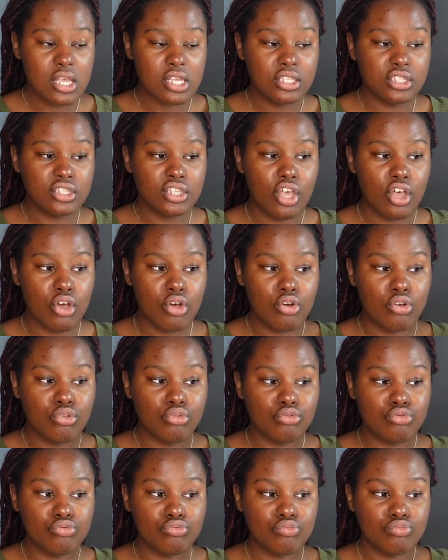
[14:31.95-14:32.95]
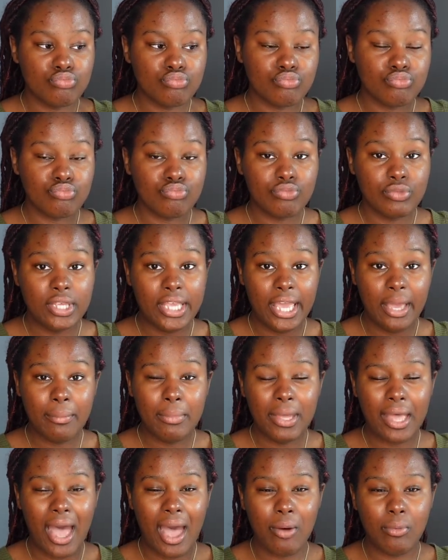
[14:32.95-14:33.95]
So yeah,
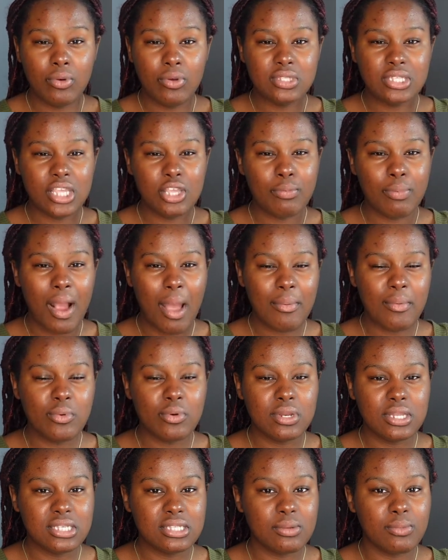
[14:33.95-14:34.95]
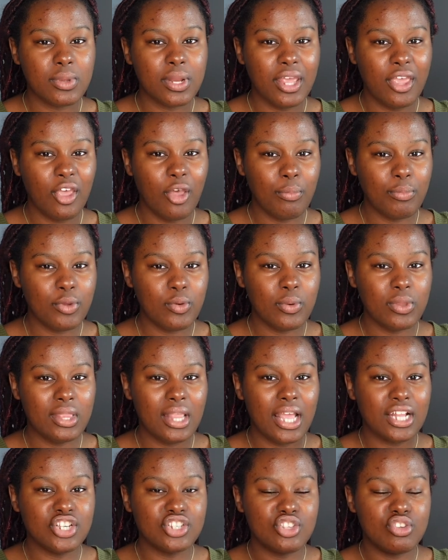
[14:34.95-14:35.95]
but I will say you probably will need someone to help you with
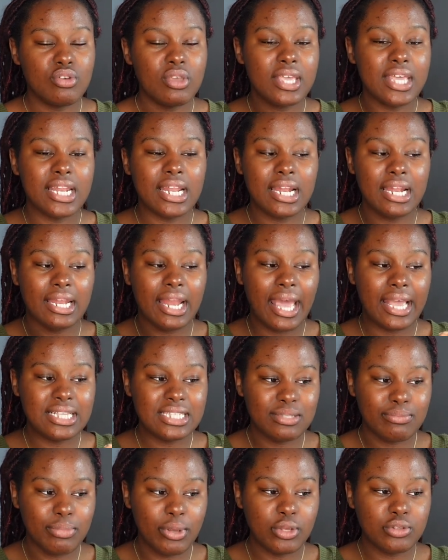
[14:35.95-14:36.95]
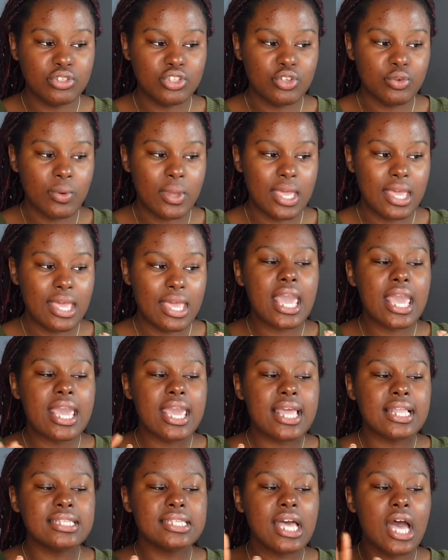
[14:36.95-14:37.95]
that just so you can get a nice bow to it.
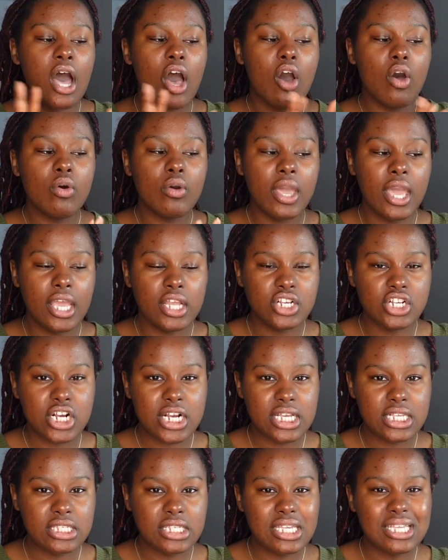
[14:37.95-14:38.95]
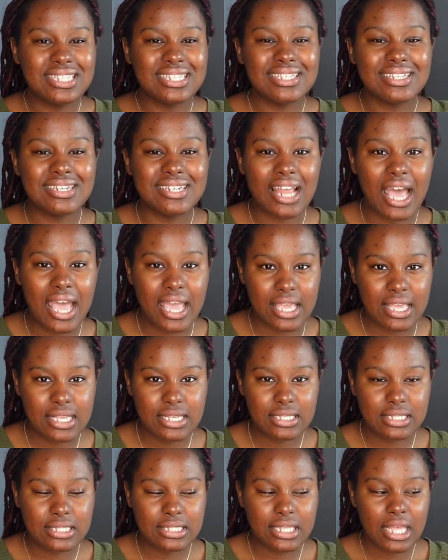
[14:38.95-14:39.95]
It's an okay dress. It's
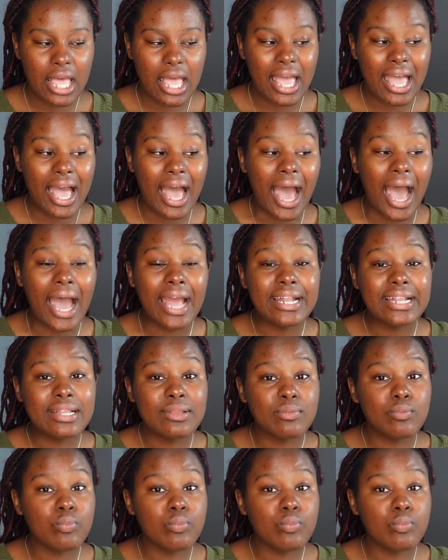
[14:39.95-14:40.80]
nice. I